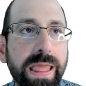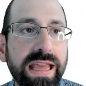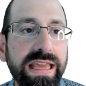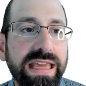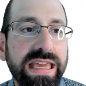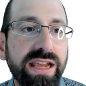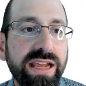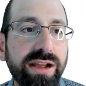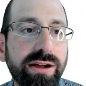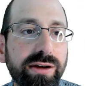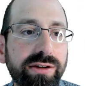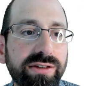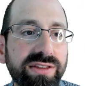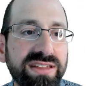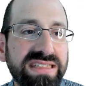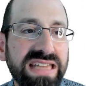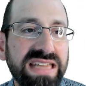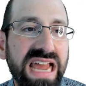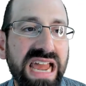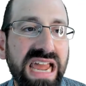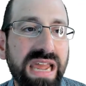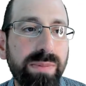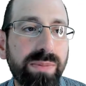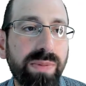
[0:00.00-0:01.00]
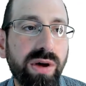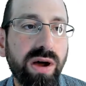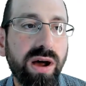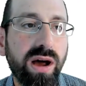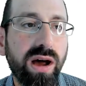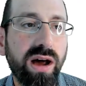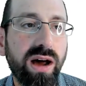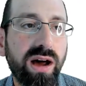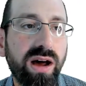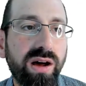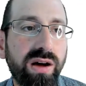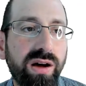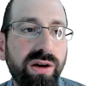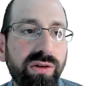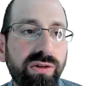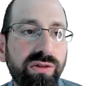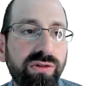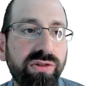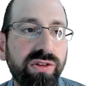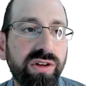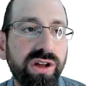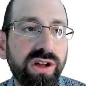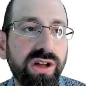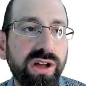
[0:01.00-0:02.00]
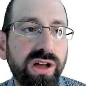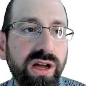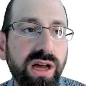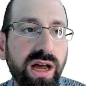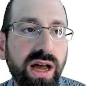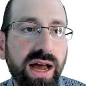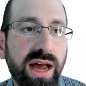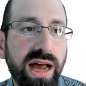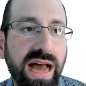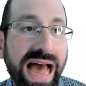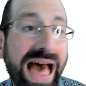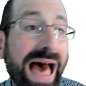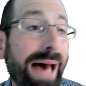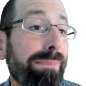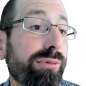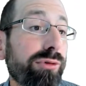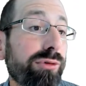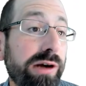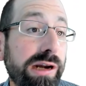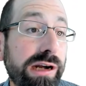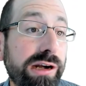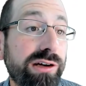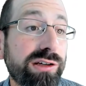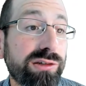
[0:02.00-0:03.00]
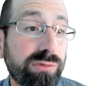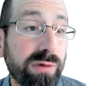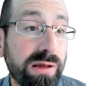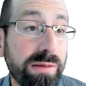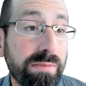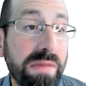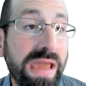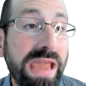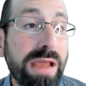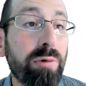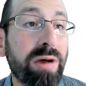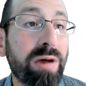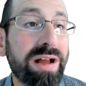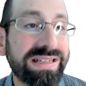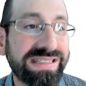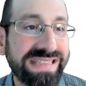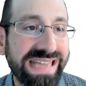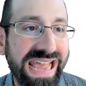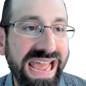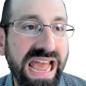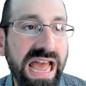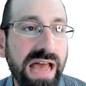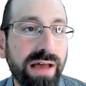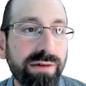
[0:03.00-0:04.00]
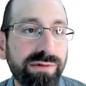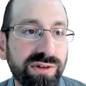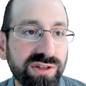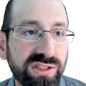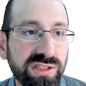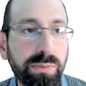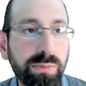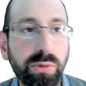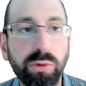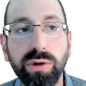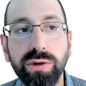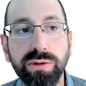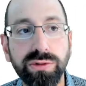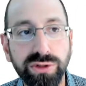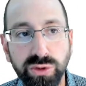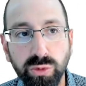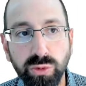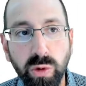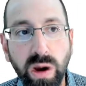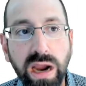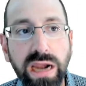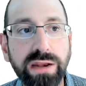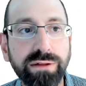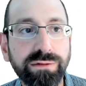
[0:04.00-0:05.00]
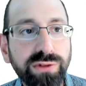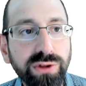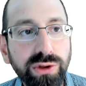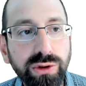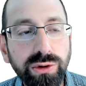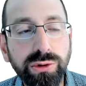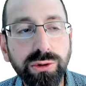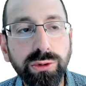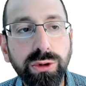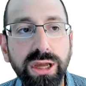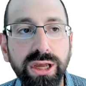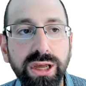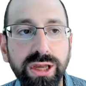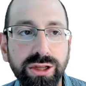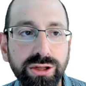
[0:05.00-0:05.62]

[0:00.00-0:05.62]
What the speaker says: here are the type of operators we may want to have to support, and there's quite a few.